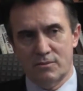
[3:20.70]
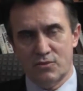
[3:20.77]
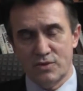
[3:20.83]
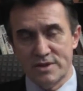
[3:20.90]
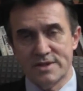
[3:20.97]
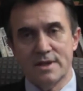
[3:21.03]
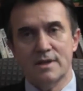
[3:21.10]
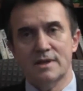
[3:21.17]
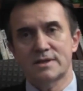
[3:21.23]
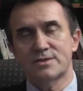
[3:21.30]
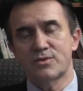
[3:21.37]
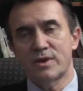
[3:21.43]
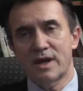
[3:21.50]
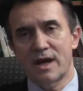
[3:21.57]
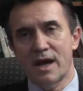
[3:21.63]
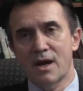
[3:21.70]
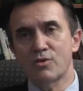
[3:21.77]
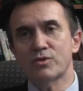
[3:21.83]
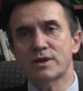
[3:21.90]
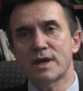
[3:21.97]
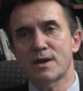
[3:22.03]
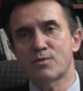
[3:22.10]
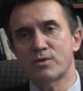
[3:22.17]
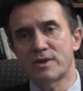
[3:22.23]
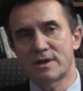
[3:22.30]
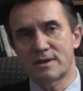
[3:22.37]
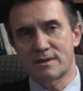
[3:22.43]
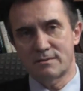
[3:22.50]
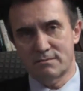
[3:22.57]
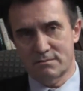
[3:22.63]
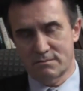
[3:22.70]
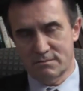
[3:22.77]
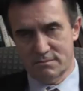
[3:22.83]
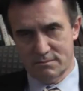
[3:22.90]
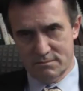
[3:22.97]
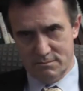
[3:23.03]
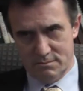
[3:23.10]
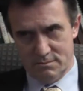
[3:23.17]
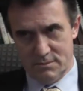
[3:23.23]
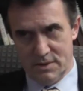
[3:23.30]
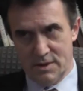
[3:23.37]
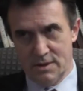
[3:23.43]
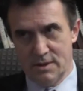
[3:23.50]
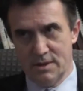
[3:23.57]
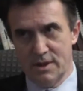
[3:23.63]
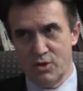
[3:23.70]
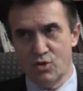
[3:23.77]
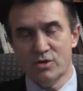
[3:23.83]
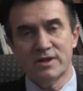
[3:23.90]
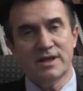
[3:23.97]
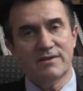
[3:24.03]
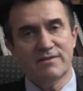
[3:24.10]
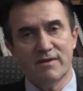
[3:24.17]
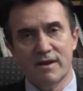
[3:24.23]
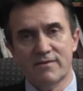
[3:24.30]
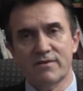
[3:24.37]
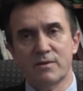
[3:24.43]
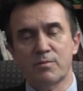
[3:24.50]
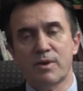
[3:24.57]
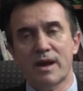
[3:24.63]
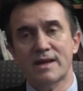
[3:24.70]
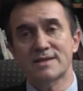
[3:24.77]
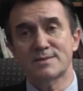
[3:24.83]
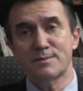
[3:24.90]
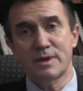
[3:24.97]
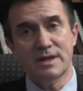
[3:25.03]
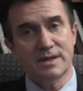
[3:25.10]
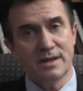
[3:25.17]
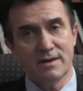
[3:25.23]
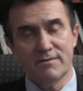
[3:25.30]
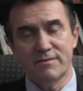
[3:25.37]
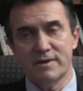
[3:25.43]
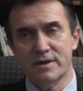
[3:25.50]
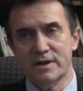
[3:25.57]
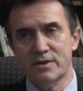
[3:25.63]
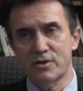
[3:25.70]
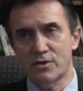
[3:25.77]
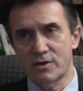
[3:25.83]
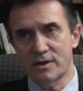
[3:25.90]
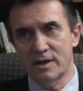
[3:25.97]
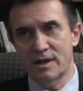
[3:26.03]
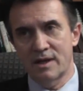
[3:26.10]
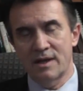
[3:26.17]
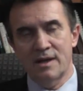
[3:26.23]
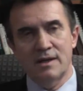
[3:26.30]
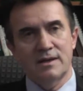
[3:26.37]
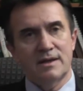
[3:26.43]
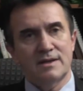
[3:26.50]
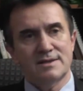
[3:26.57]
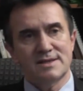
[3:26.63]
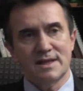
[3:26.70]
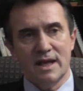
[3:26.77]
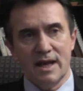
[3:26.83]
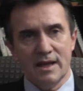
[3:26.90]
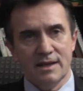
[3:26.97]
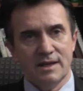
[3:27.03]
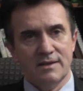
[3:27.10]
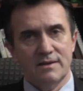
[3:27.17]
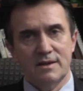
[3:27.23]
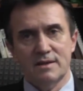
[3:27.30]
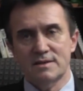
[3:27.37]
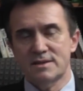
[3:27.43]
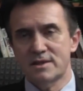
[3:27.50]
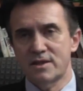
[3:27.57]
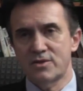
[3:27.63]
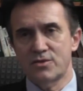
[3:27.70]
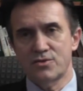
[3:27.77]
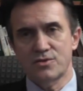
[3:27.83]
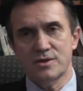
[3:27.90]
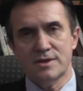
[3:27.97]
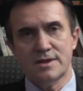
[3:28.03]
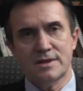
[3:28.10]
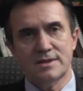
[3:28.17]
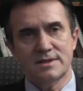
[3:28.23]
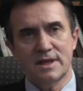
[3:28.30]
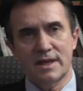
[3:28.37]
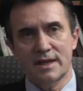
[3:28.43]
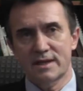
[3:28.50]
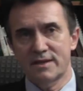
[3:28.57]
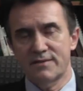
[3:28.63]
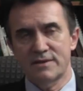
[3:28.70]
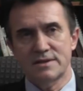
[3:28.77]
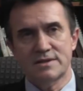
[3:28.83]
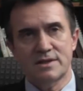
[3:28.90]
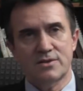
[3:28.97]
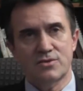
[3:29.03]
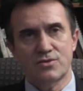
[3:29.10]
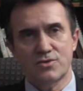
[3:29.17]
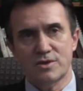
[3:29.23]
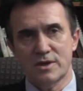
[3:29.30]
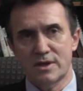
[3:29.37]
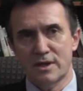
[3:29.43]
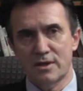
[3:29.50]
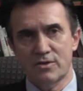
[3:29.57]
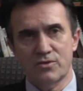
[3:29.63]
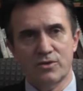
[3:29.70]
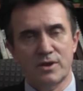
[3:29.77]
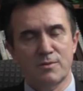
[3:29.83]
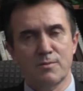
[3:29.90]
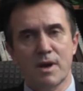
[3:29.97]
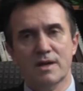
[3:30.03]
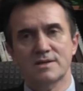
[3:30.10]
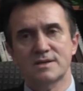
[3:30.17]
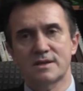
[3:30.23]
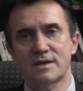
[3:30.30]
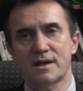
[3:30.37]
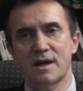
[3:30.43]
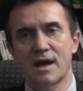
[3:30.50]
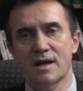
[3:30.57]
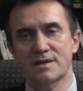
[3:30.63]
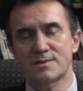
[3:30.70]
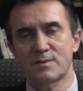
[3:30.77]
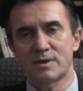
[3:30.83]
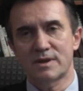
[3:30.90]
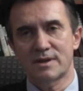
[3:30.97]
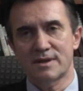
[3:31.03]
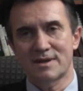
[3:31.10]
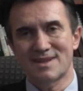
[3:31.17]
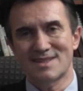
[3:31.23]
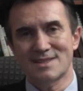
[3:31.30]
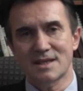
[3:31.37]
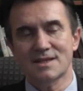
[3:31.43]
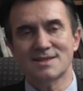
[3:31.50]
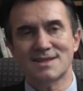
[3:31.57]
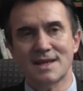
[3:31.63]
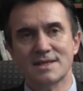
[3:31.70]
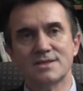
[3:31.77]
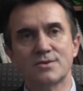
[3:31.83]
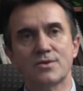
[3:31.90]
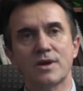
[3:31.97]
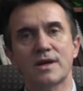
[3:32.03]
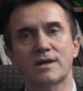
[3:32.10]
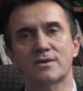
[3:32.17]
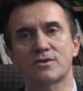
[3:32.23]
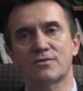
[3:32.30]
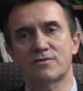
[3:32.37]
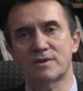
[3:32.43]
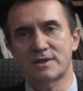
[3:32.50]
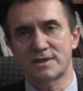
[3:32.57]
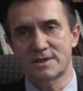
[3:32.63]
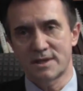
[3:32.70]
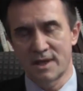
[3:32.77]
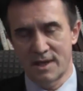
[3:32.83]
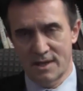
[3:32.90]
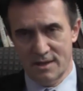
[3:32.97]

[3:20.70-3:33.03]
results, the outcome with the aortic valve replacement are very good. In selected institutions, including Mon General Hospital, the success rate of this